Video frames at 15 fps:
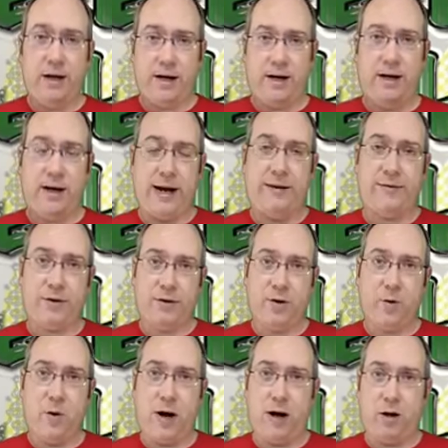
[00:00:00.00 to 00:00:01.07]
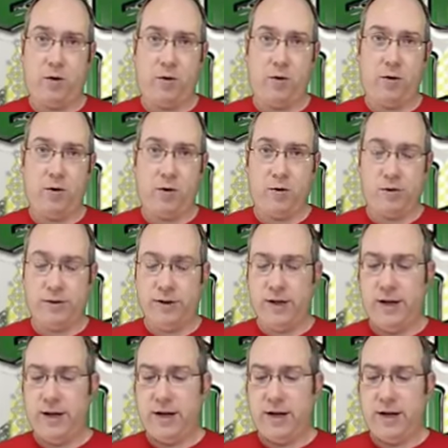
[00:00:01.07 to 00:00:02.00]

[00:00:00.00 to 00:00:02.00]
after a little while or cold.